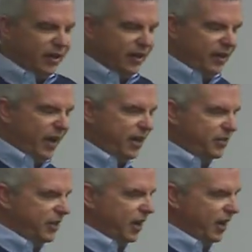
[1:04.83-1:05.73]
the
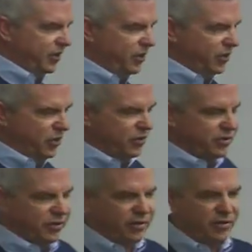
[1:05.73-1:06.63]
analogy I like to use
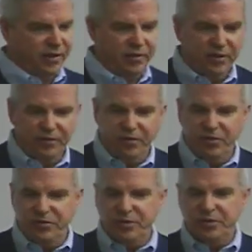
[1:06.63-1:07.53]
is if you
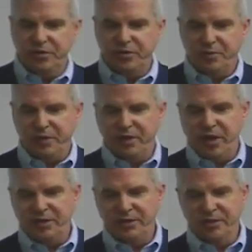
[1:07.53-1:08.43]
use this instrument
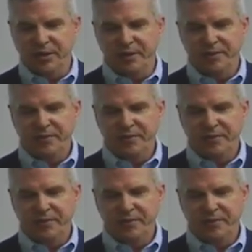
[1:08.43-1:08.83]
constantly